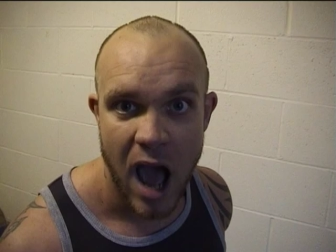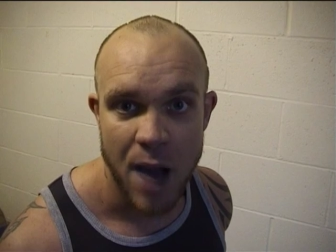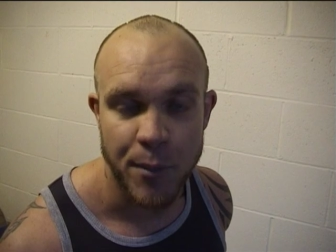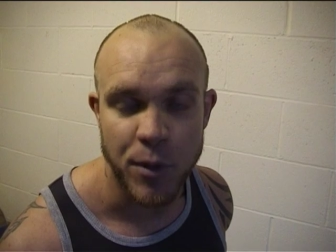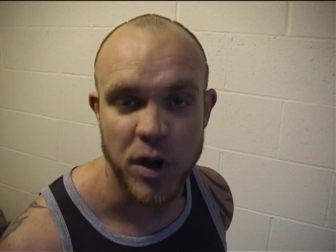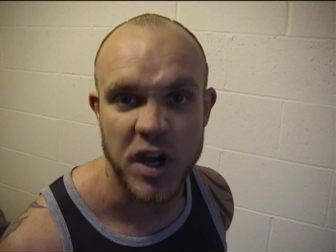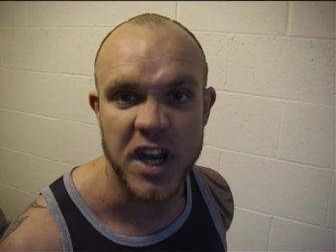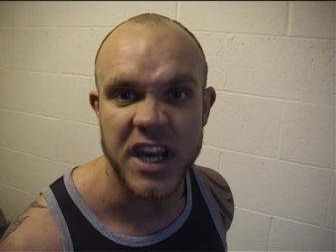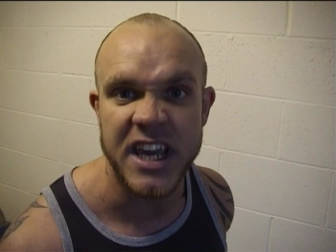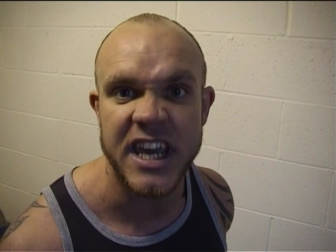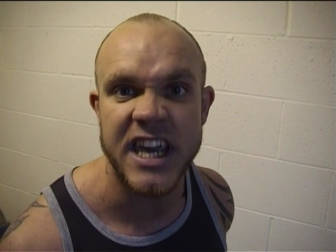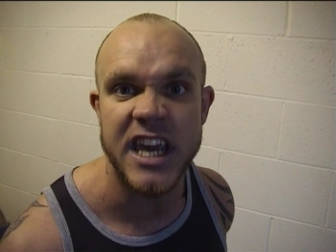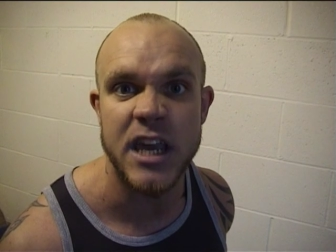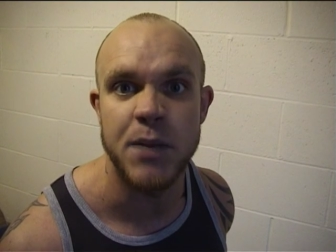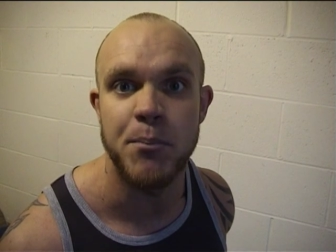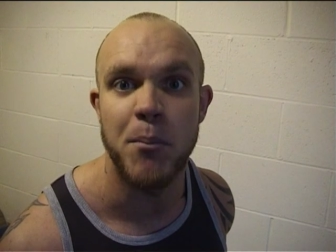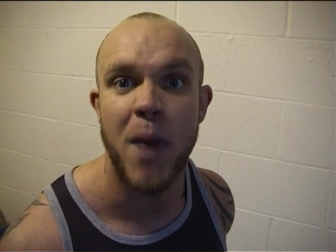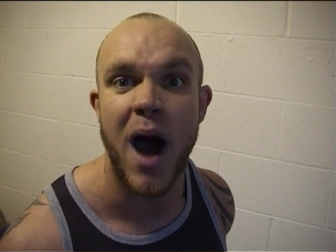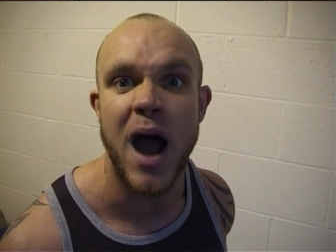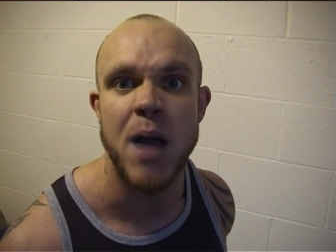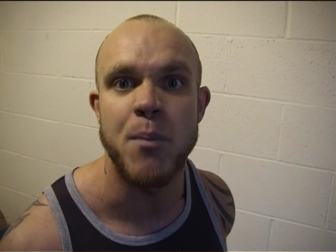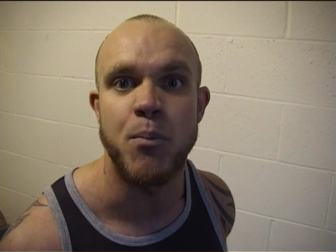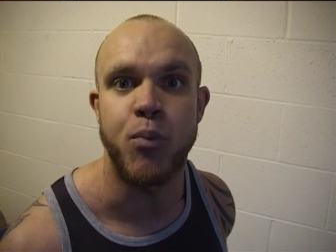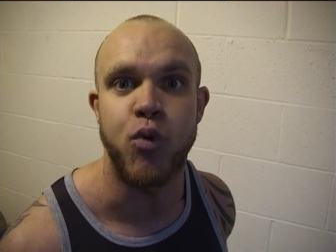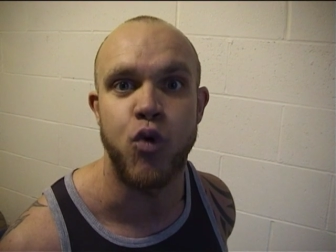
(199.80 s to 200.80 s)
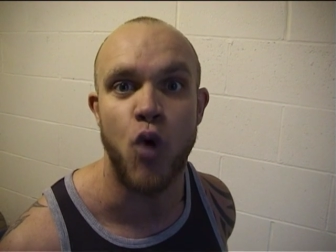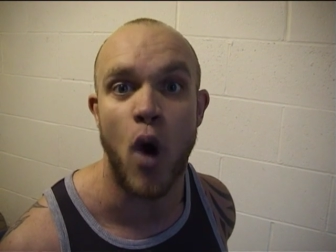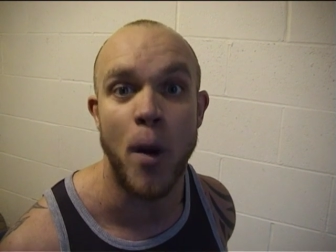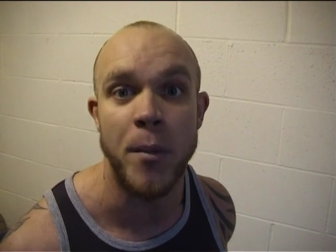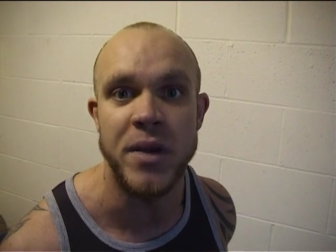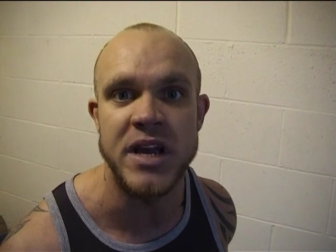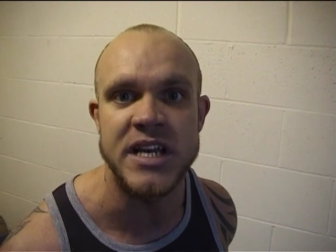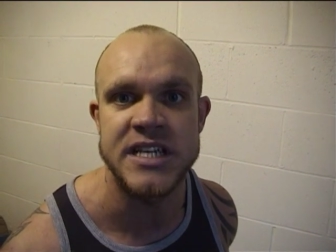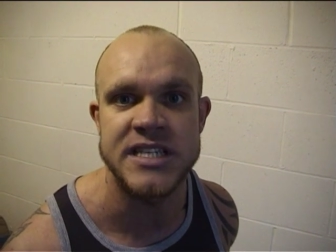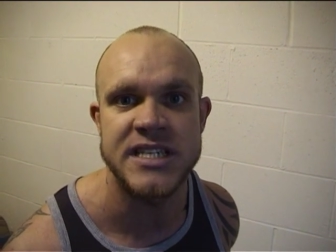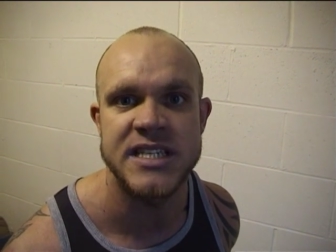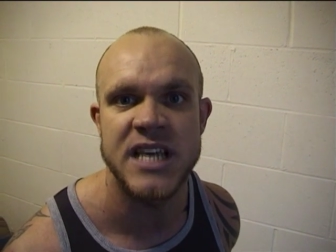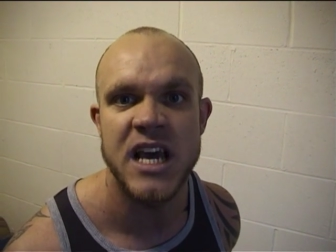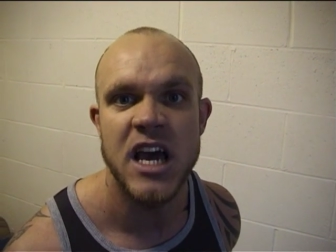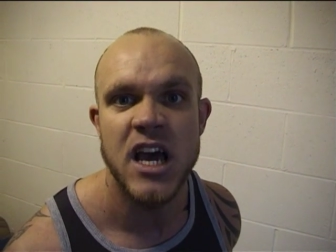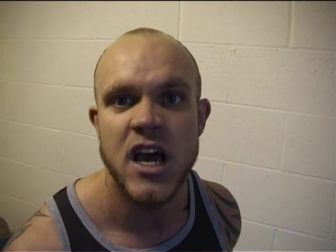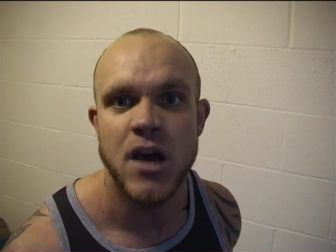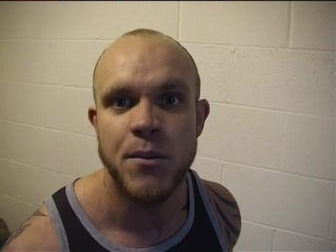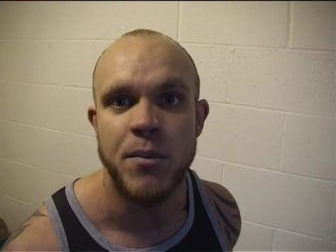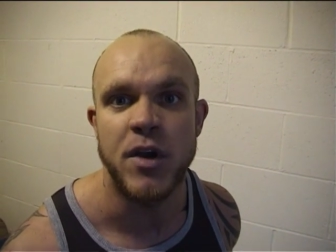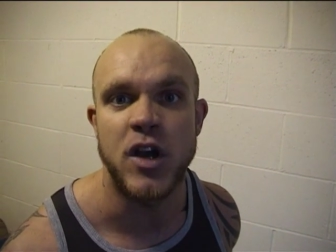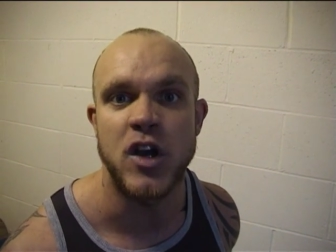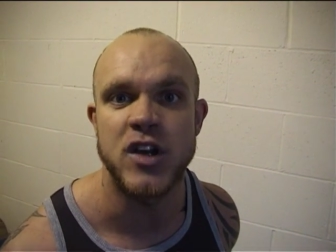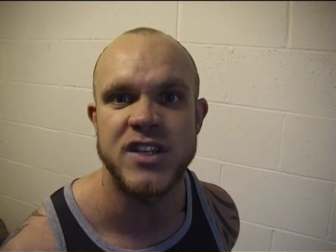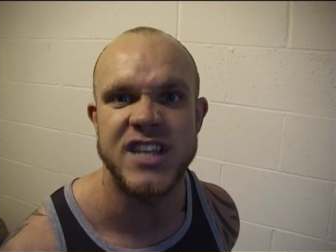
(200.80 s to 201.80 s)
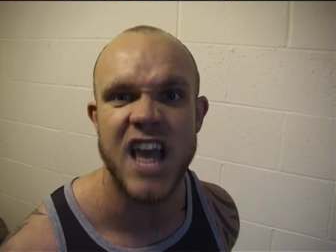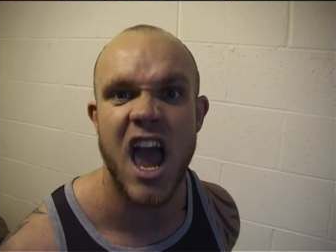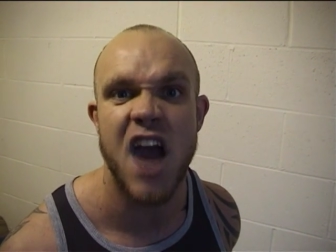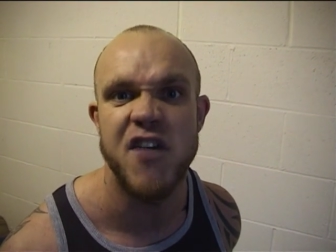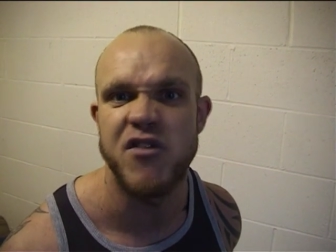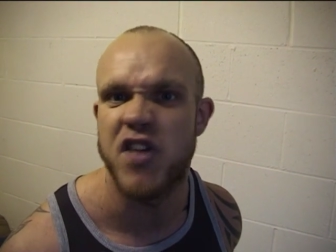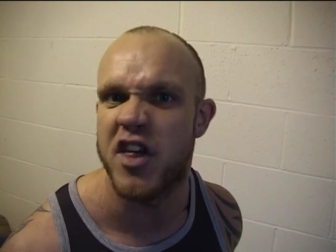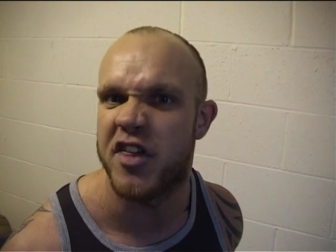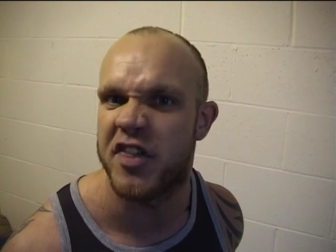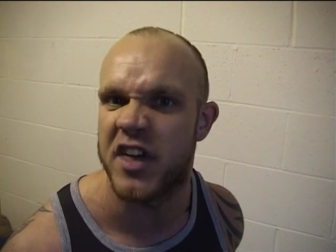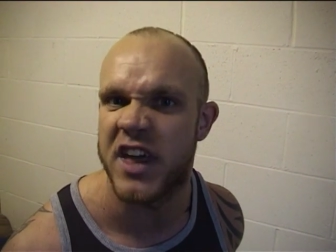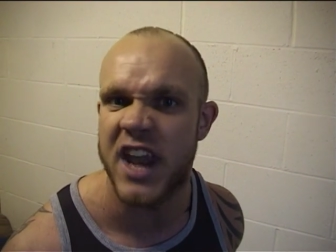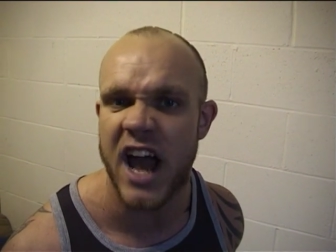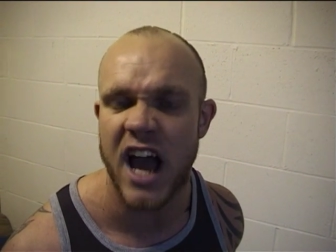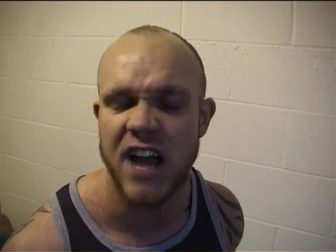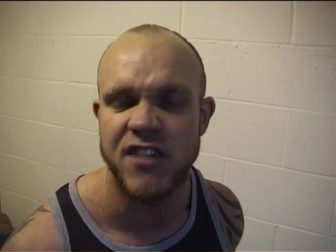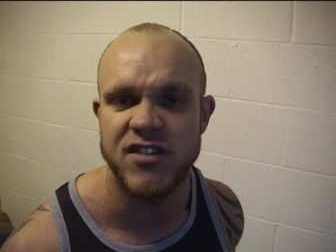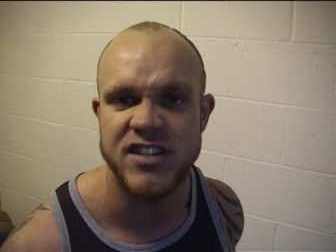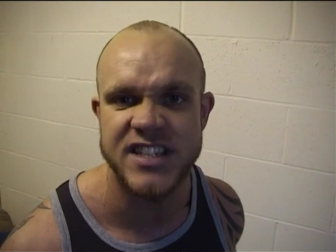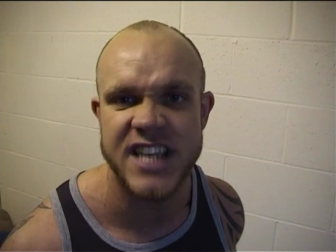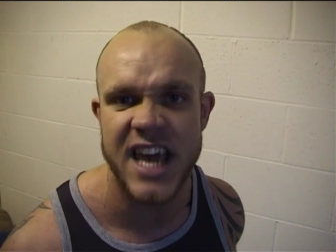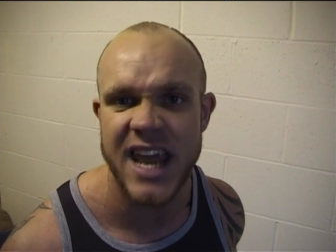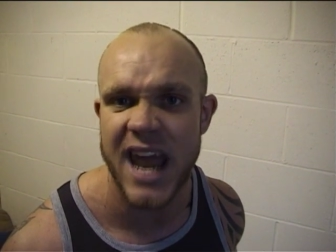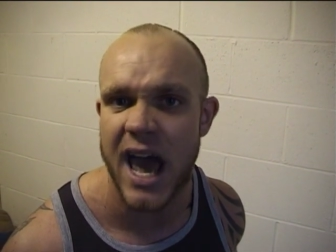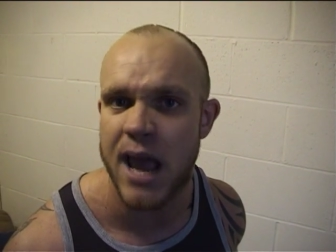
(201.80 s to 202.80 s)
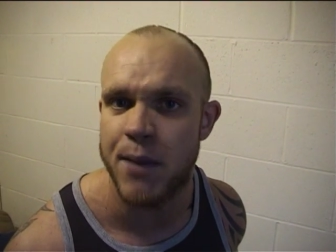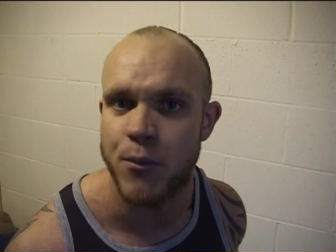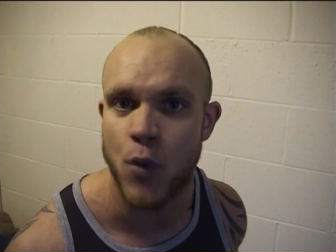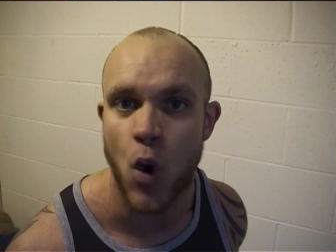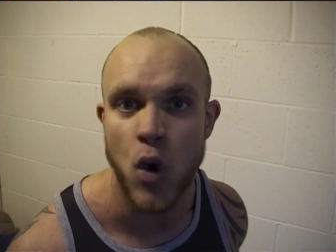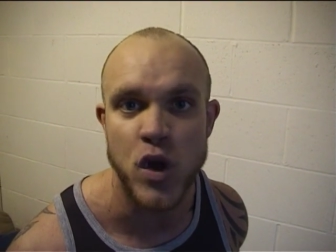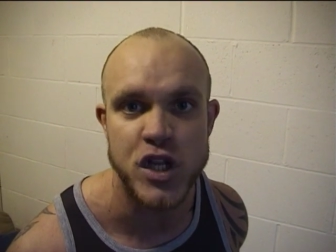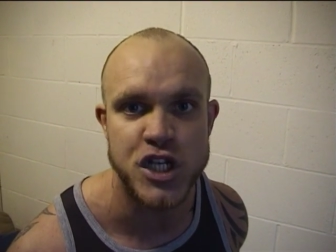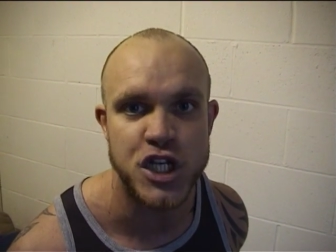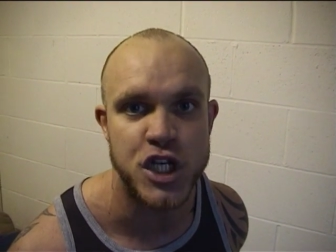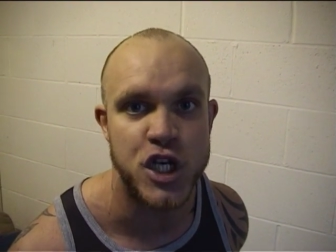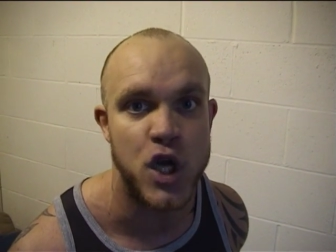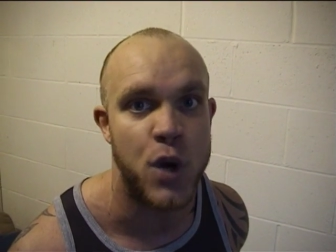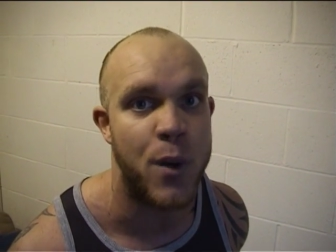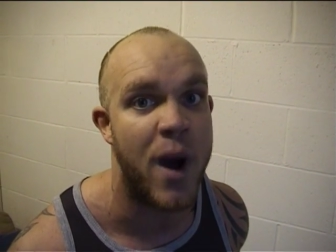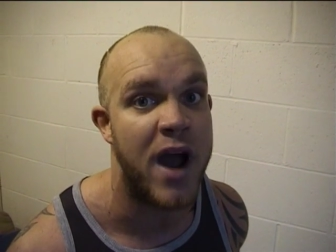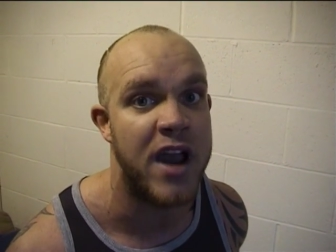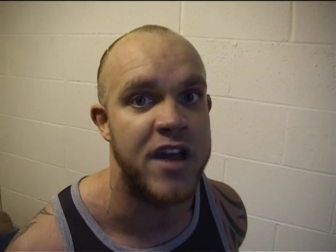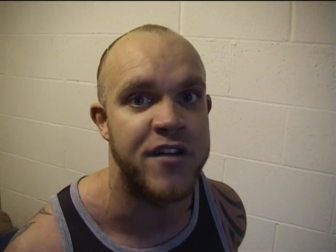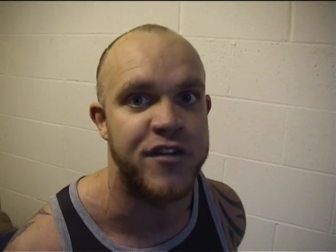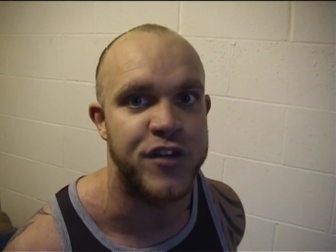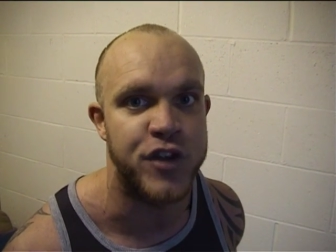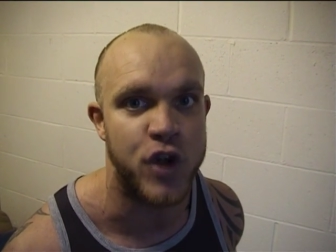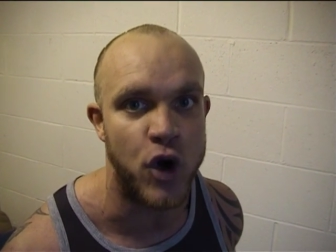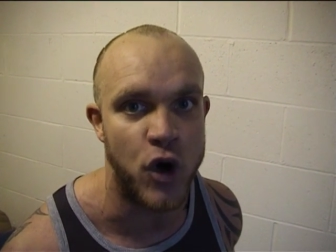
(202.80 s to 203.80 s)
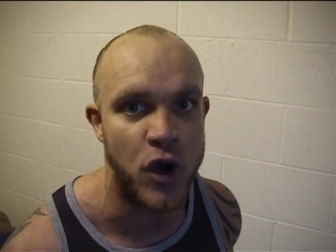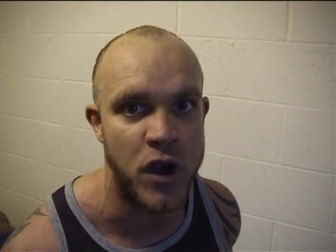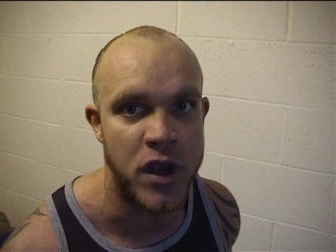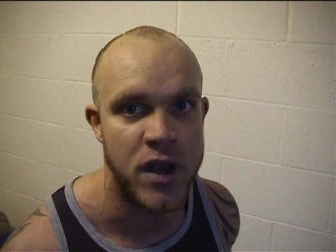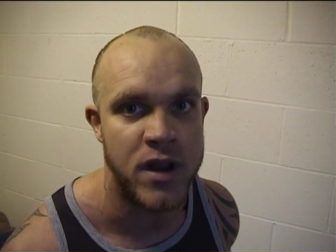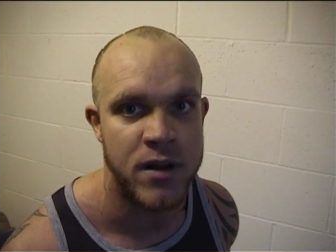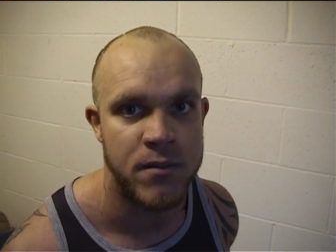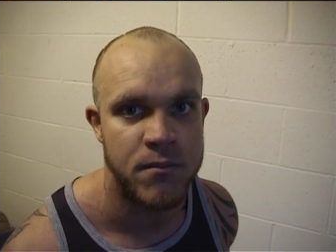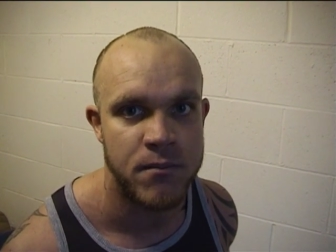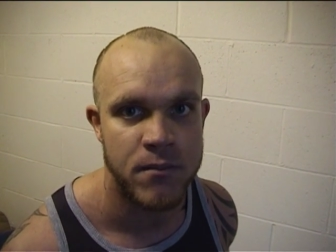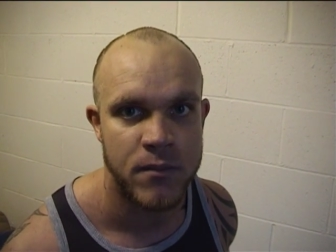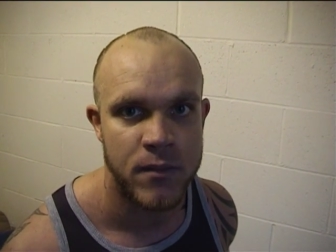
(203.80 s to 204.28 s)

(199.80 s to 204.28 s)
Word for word: I'm going to keep my promise because everything I've said I'm going to do, I have done.